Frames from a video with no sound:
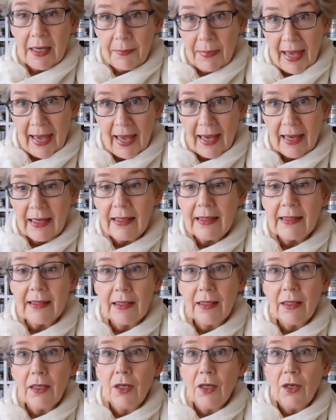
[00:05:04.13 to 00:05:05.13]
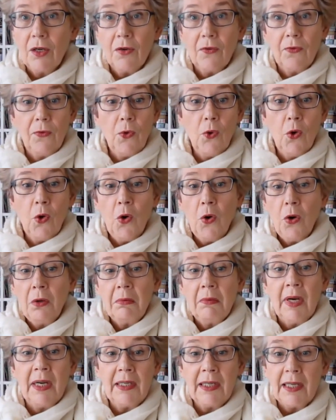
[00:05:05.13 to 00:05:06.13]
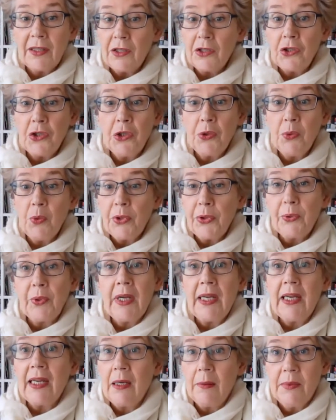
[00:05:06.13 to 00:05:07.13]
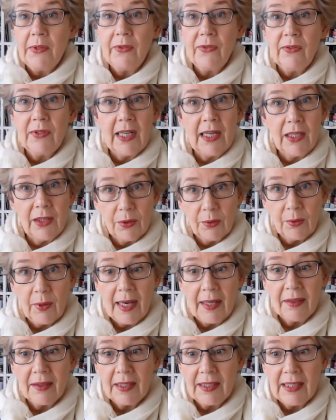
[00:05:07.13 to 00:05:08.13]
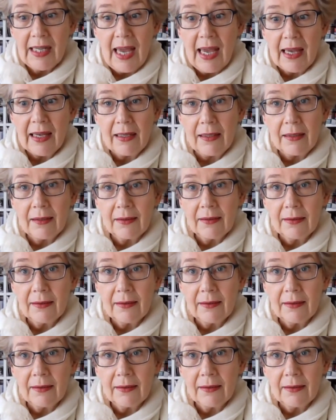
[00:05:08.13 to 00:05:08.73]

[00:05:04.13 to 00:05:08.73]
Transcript: bags for another two or three cups of tea throughout the day.